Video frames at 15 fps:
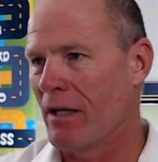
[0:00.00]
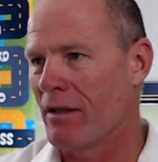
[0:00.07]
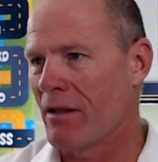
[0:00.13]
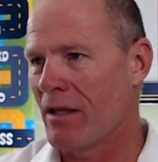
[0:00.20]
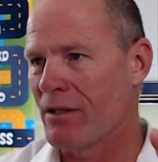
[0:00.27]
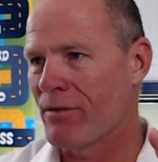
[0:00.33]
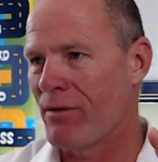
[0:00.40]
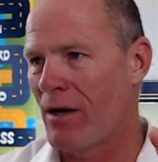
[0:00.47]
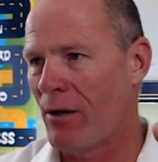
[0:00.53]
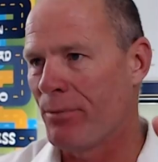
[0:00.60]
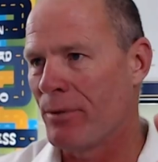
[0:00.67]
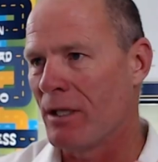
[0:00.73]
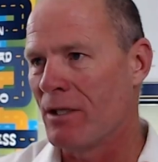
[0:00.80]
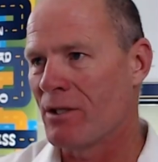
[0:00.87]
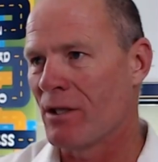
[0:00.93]
Thanks for
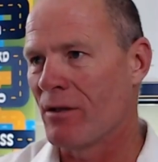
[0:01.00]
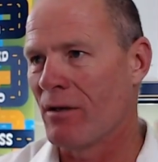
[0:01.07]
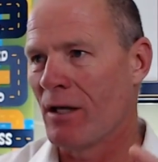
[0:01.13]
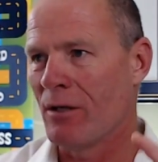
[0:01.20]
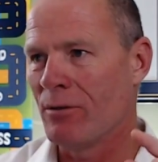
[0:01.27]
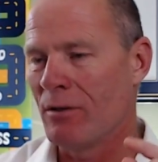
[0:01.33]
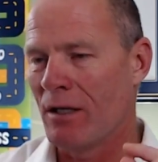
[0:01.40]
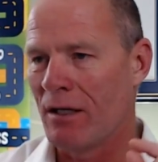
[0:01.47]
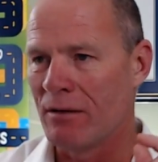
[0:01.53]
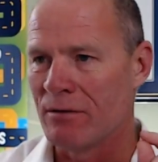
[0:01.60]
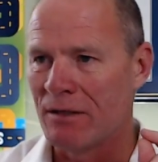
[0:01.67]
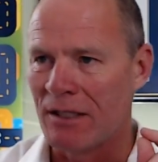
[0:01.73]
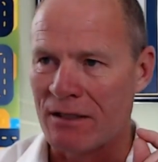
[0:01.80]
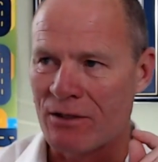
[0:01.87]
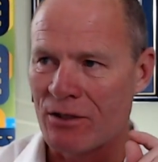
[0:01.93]
helping each other out.
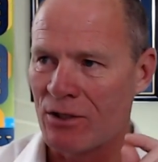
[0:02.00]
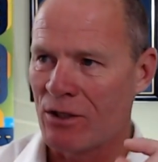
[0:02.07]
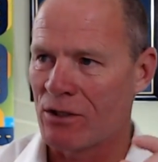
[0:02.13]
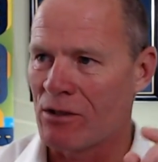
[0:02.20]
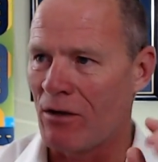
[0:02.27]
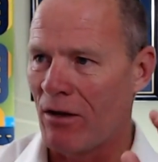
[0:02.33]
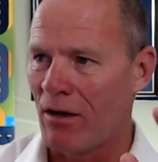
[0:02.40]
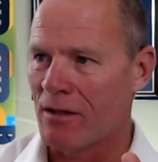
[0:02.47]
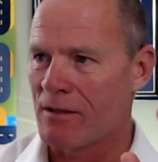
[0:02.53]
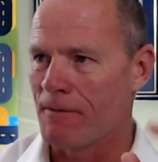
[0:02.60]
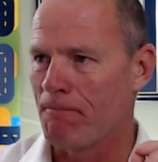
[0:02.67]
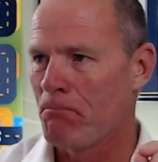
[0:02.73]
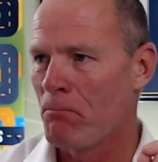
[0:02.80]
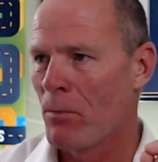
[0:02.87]
That's just awesome.